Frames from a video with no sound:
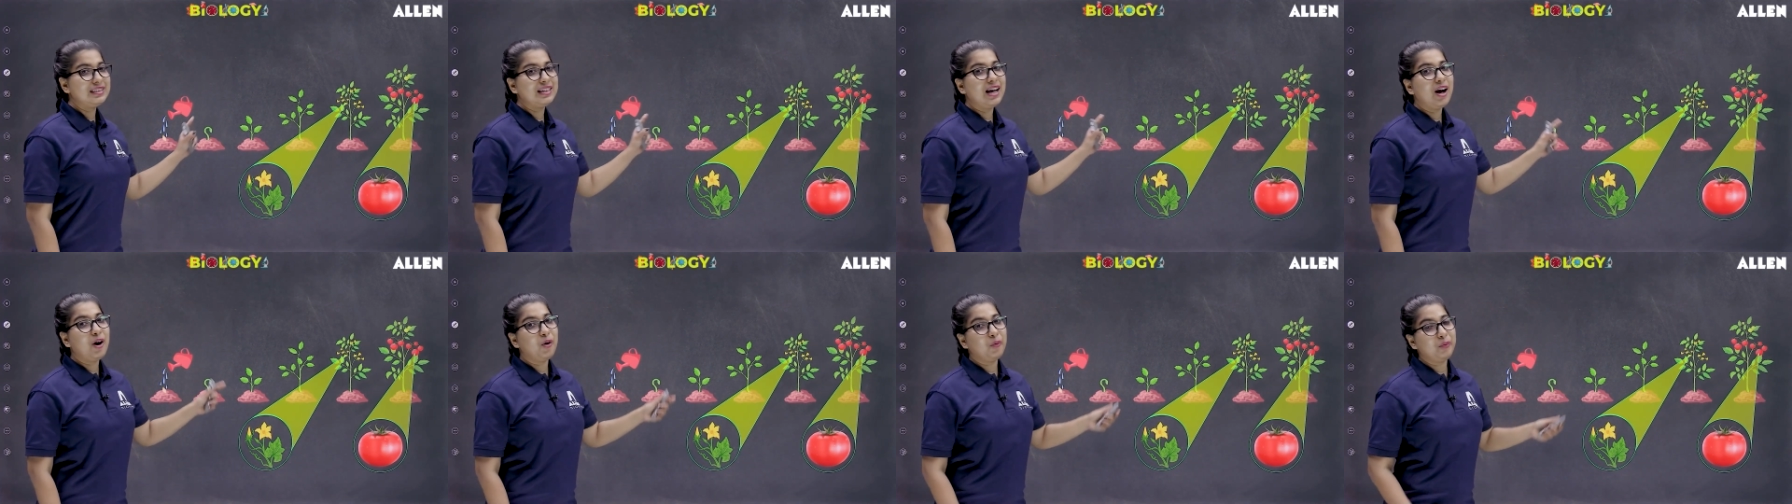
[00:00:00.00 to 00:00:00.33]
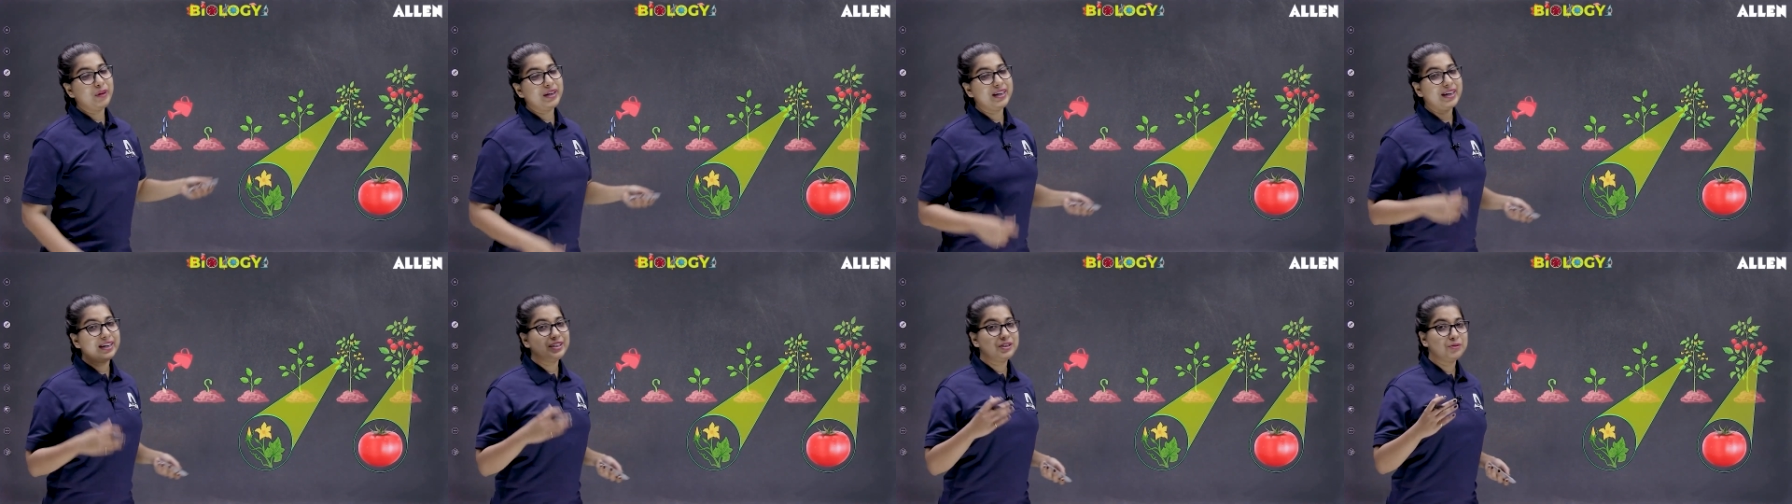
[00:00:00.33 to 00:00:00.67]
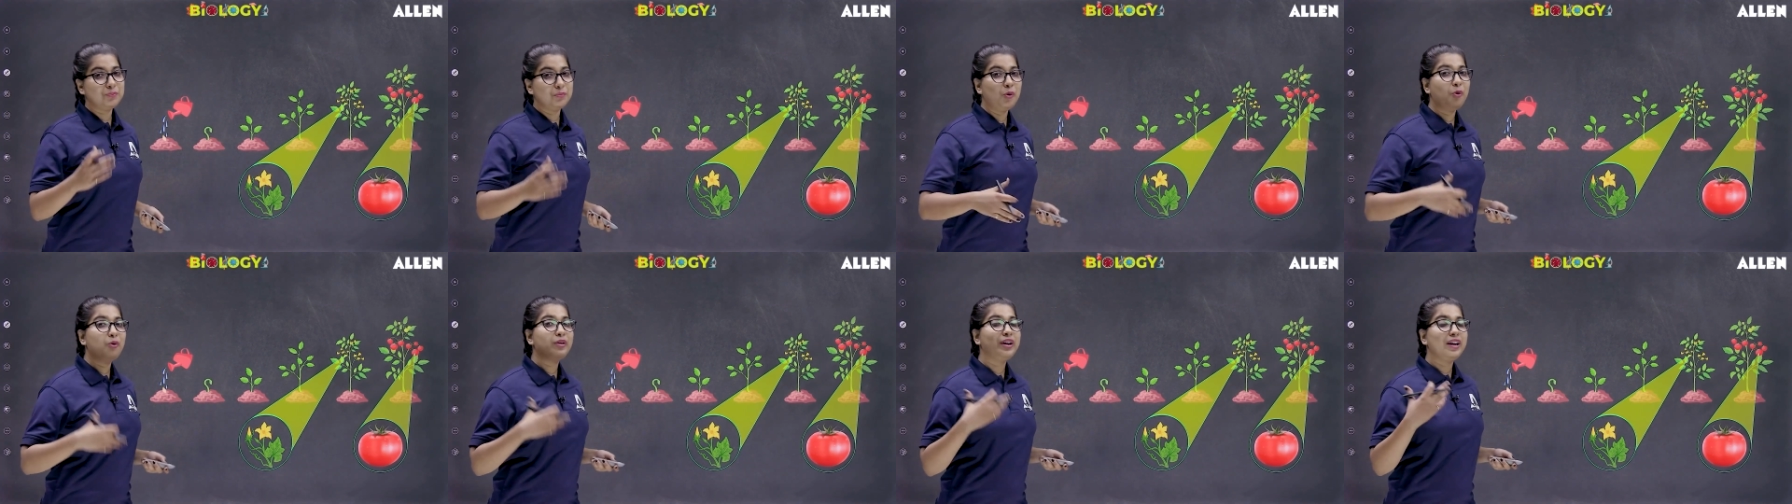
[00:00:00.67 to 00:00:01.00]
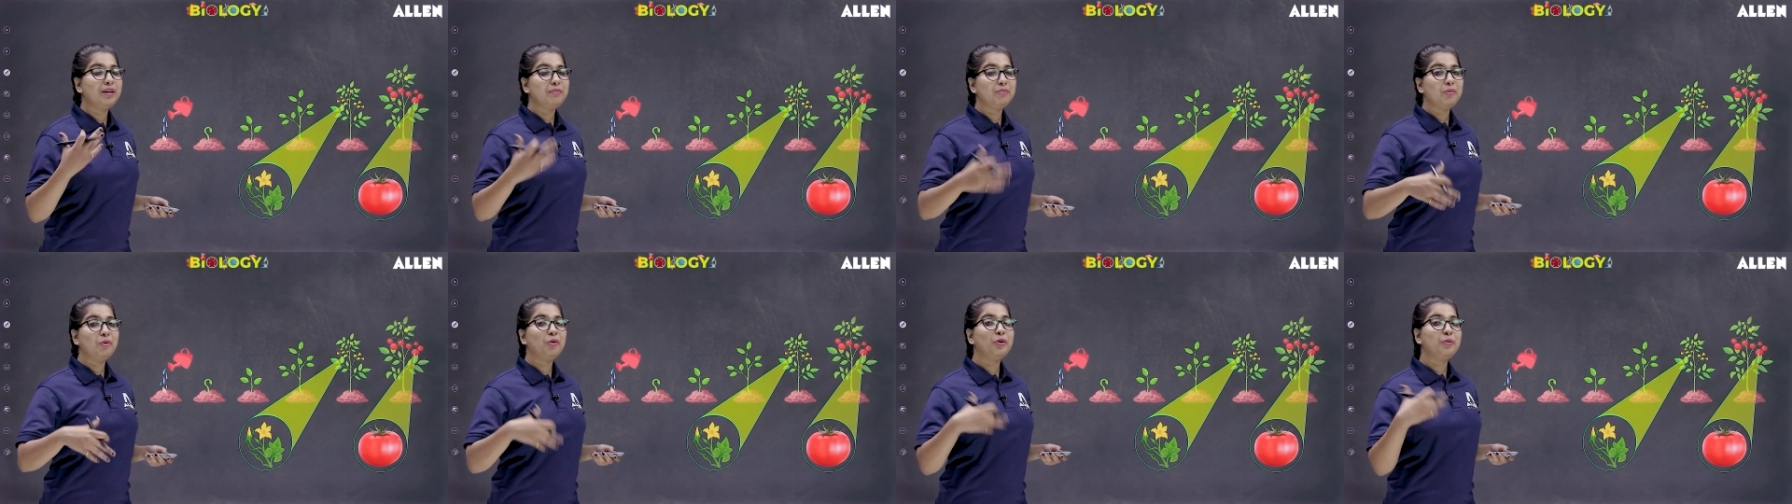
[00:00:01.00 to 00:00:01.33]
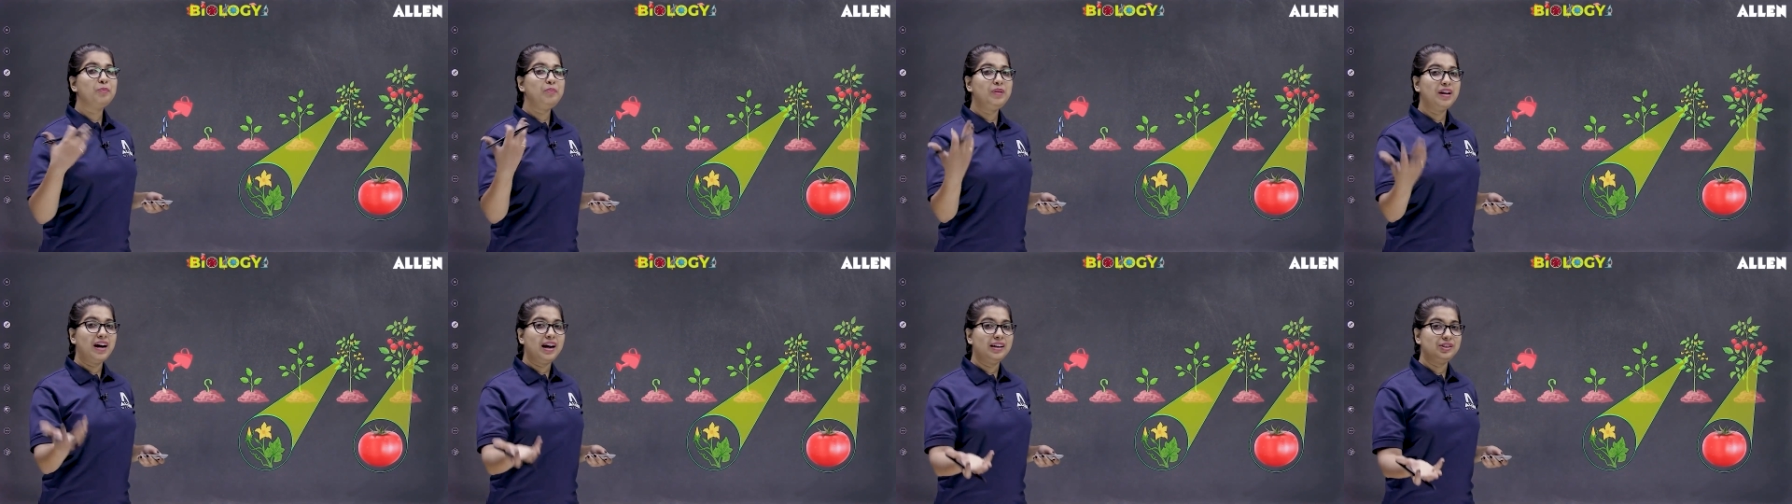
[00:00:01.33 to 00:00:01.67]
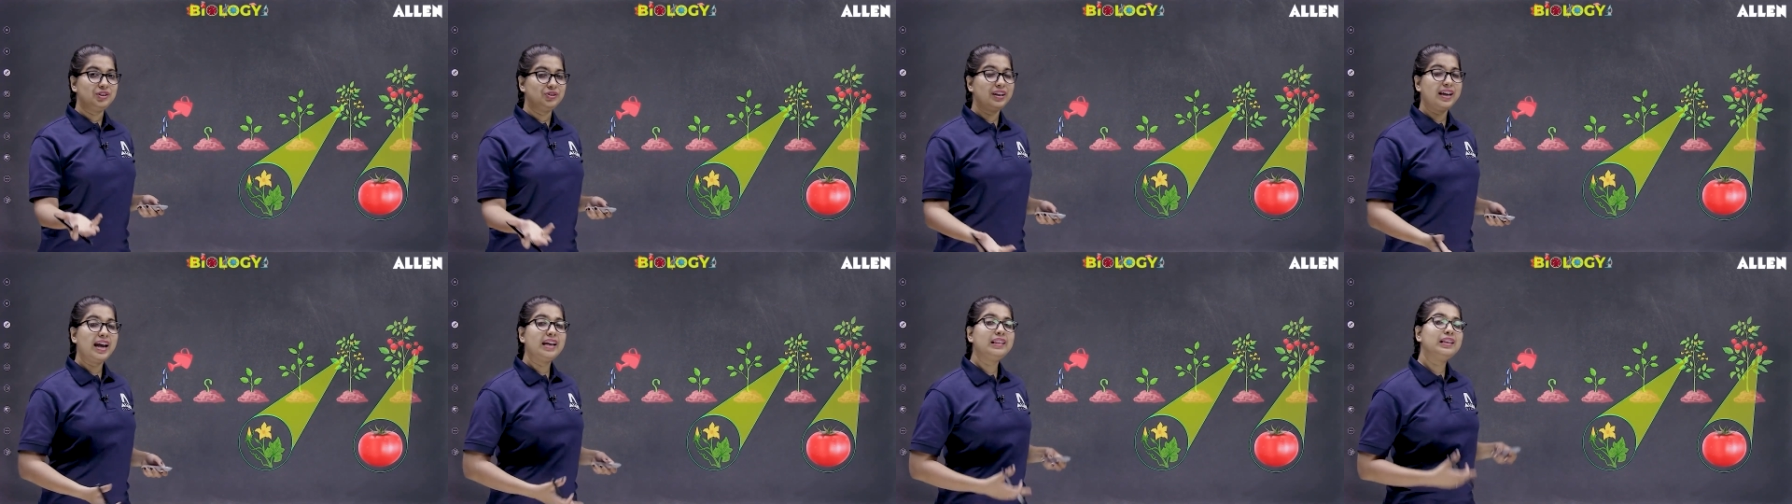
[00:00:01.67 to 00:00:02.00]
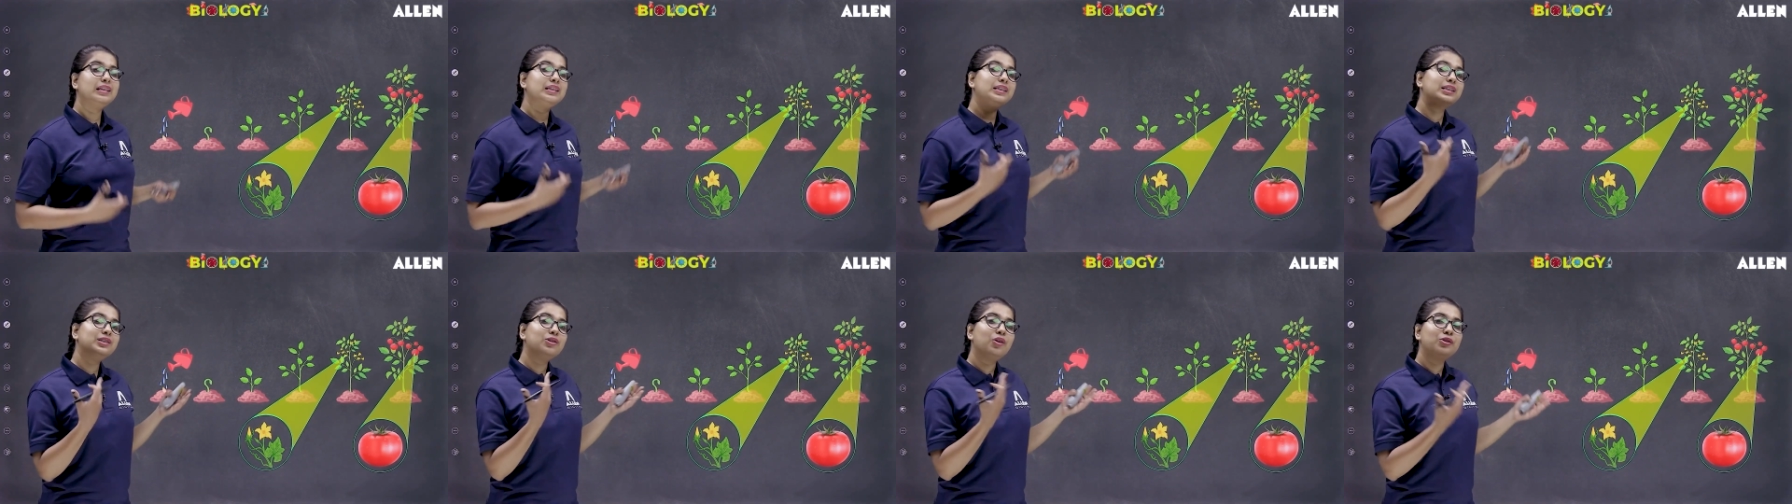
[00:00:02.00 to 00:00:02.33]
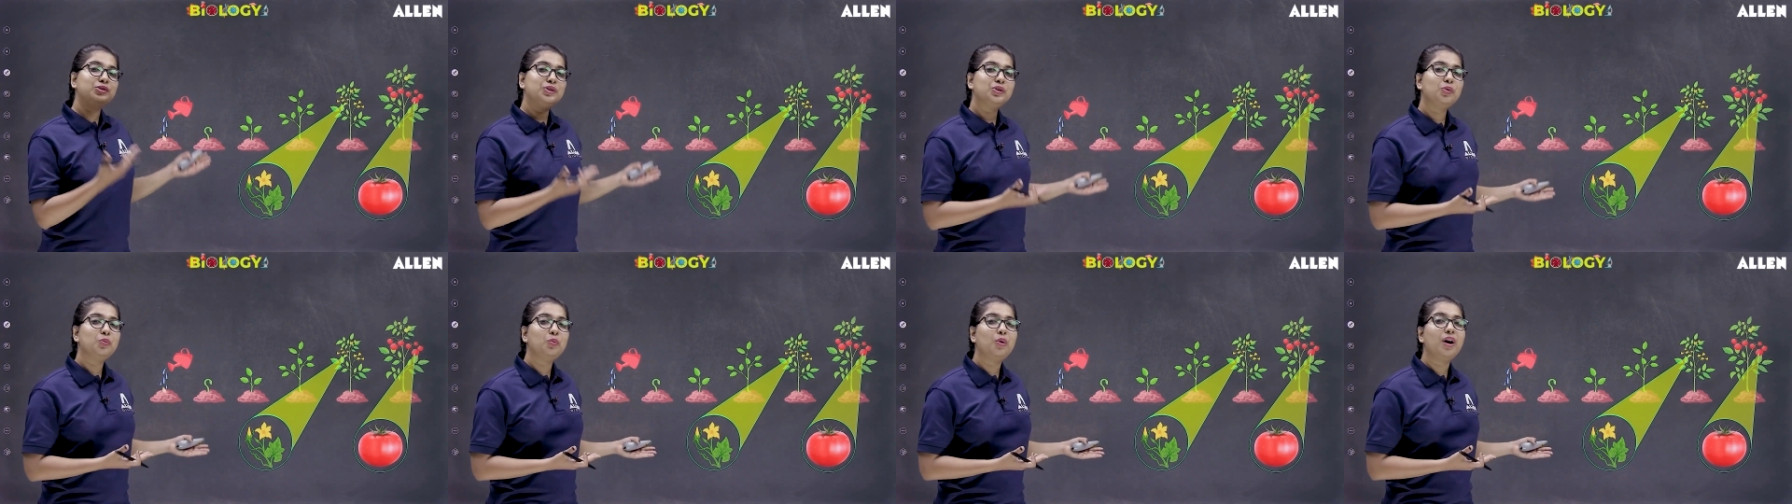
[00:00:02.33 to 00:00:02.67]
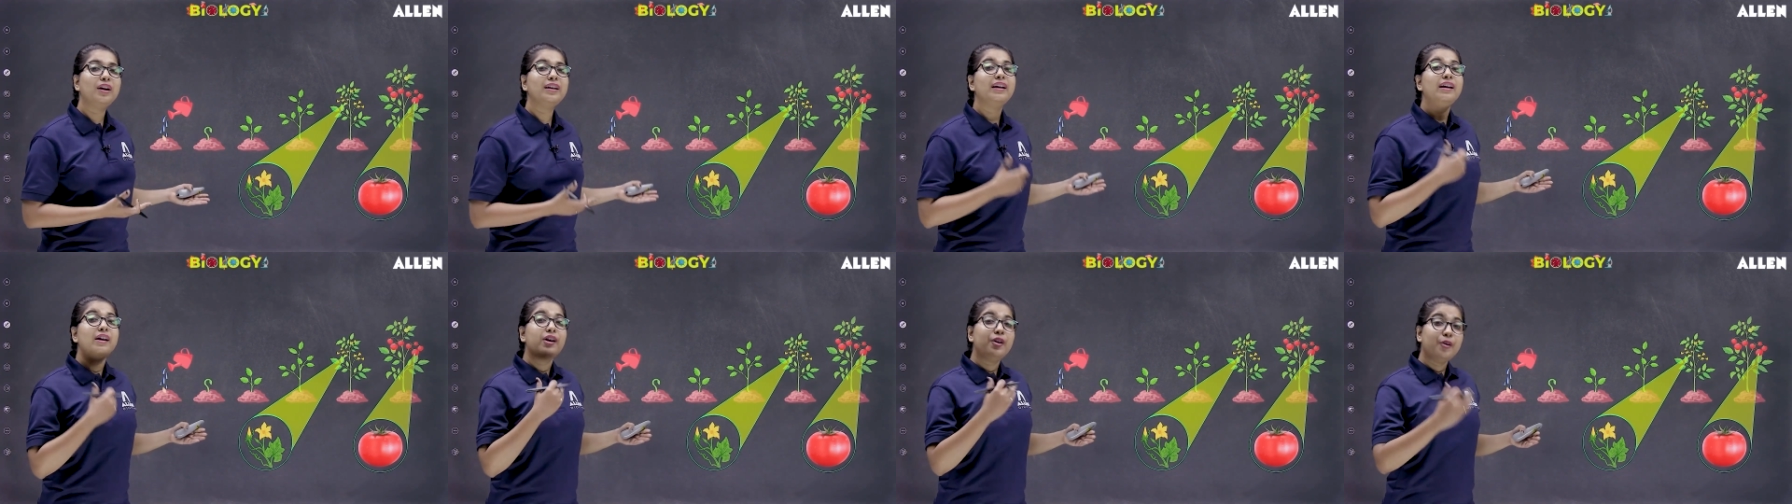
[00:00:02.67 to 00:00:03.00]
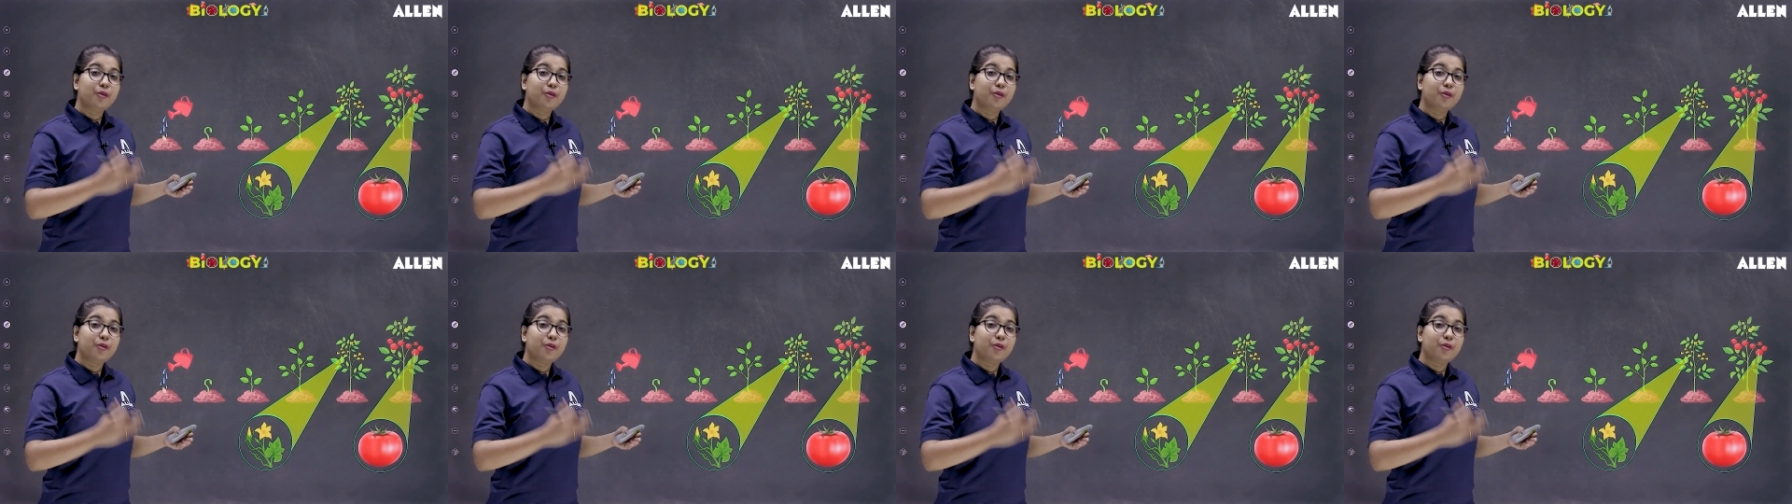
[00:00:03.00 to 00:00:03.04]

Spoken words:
is how we get more and more plants. So again, this is also what?